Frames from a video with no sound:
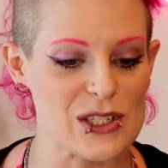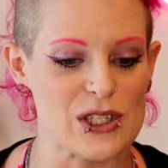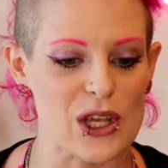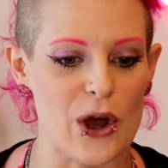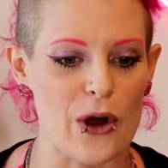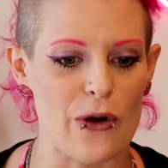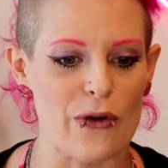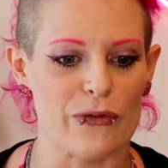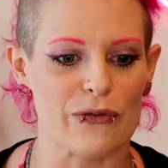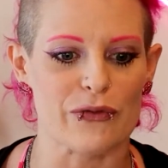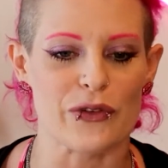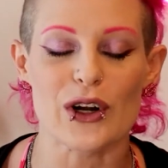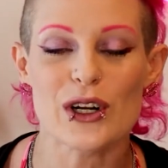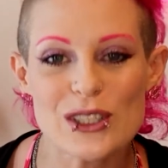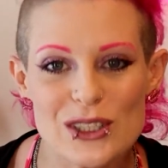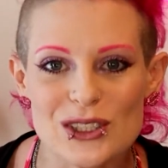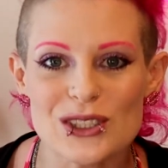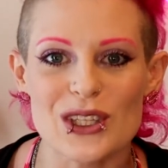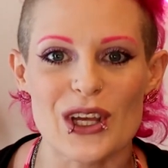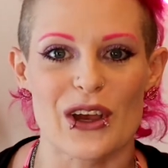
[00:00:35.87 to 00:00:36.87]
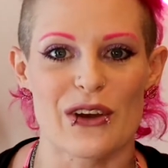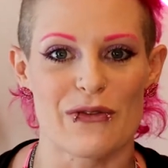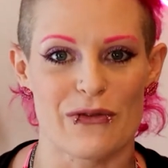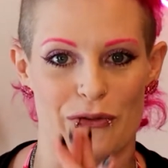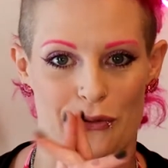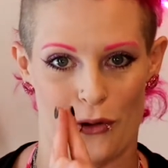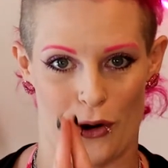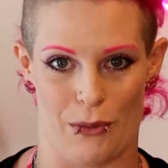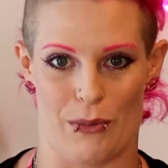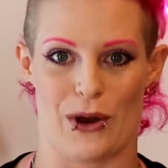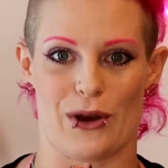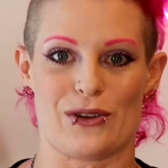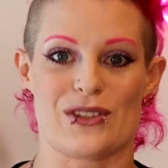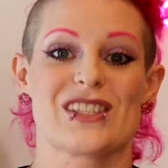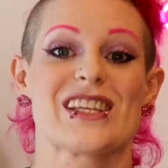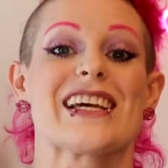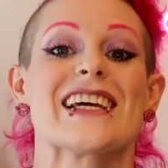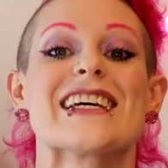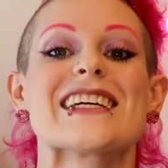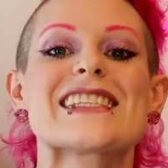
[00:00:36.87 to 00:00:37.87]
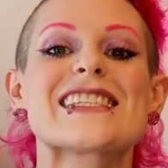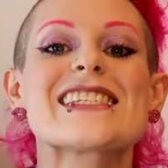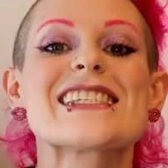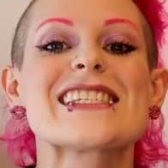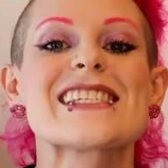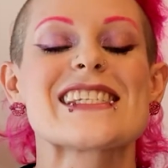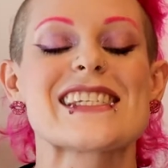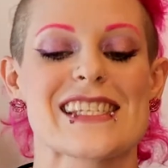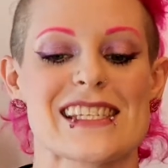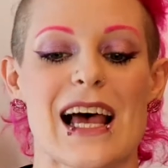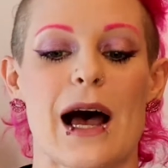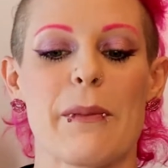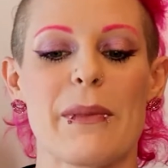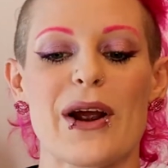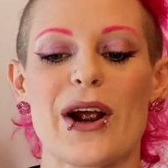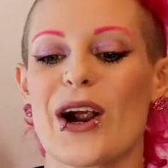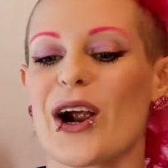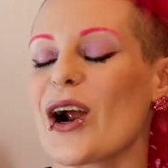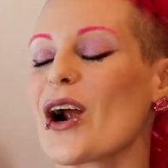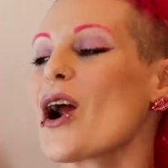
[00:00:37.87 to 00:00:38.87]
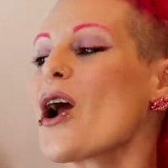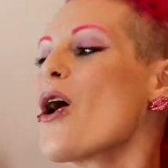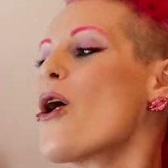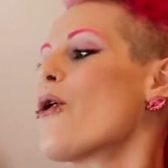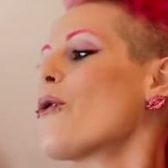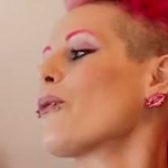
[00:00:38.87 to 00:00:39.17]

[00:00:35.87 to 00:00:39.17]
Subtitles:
So first and foremost, it's summer.